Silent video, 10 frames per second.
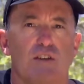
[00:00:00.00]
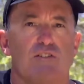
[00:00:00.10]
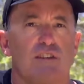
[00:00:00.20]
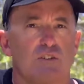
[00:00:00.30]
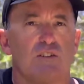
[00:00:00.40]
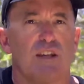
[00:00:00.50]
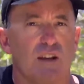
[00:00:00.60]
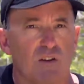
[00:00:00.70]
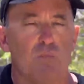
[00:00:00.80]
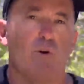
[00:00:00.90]

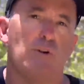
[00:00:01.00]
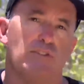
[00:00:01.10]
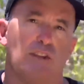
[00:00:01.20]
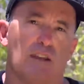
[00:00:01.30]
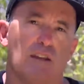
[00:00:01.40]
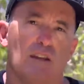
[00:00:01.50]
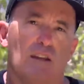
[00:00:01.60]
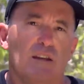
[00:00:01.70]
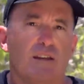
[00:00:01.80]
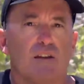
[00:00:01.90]
ciguatera poisoning.
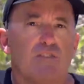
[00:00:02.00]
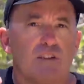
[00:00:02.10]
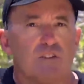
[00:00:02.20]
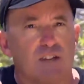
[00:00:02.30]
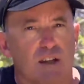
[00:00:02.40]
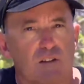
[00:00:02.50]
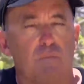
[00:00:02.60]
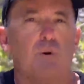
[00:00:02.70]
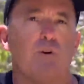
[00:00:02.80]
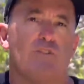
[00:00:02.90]
Now,
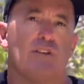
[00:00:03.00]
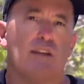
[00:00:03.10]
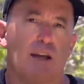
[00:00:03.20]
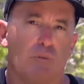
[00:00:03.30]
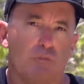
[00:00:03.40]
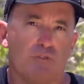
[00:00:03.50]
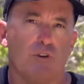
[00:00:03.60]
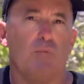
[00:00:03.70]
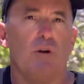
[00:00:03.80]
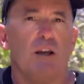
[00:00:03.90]
ciguatera poisoning comes
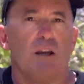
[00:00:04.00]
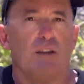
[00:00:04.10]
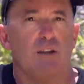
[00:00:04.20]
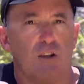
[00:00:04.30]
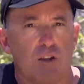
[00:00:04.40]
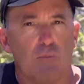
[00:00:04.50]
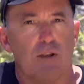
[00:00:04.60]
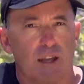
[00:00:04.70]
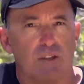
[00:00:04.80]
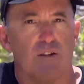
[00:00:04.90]
from the
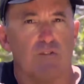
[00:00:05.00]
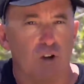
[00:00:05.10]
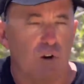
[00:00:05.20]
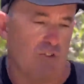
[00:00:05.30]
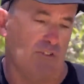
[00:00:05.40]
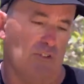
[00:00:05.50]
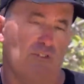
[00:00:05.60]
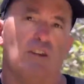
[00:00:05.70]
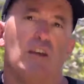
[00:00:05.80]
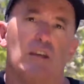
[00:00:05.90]
accumulation of
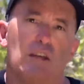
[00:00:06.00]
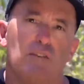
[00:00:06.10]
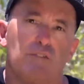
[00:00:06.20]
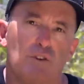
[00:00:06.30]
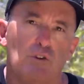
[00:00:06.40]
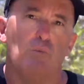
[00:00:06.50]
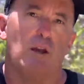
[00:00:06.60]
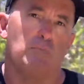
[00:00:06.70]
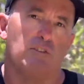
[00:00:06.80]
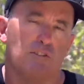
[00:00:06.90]
toxins in food
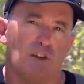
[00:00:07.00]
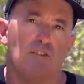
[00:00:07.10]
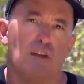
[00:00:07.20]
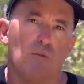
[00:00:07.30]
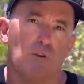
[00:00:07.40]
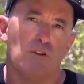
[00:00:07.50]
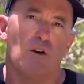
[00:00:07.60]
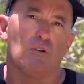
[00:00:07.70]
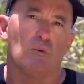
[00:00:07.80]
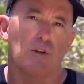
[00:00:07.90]
webs associated with
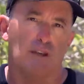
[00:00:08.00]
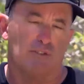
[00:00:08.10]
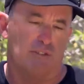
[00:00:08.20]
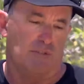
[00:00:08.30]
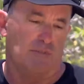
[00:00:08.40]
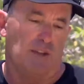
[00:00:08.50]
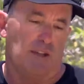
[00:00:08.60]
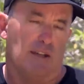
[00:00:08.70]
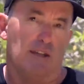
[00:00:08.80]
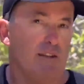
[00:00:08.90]
coral reefs.
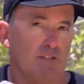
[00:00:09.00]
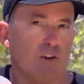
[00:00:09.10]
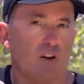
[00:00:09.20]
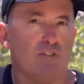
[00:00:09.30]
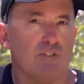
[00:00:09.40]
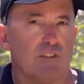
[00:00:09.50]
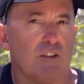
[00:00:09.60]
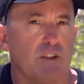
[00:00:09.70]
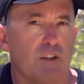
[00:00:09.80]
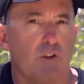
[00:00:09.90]
And these toxins
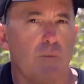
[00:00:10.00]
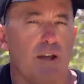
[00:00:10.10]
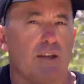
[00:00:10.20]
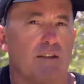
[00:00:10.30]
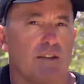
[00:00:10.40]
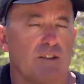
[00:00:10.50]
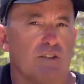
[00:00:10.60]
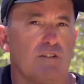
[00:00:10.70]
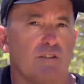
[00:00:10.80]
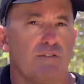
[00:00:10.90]
can accumulate in the
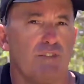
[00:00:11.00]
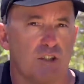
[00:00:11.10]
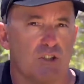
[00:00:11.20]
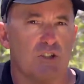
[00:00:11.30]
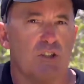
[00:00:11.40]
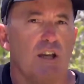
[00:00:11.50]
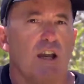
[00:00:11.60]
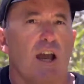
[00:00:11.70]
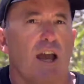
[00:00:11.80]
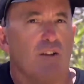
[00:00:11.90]
tissues of fish
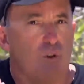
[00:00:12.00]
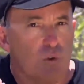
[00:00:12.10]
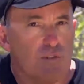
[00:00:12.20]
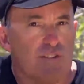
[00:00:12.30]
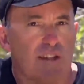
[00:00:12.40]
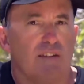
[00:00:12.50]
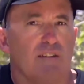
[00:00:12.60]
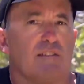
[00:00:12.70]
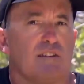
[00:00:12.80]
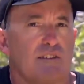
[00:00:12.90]
and cause
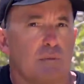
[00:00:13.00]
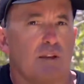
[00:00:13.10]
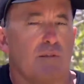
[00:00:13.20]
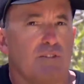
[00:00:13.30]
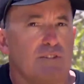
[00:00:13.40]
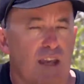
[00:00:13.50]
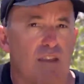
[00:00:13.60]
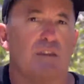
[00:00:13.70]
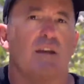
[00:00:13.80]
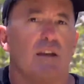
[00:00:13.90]
sickness and sometimes
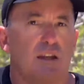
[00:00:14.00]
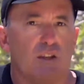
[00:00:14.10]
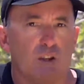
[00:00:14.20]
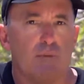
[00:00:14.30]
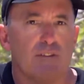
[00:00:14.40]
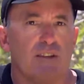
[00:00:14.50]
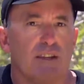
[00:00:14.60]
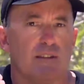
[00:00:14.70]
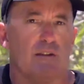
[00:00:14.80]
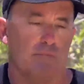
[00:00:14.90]
death in humans that
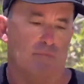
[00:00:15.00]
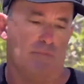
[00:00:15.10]
eat them.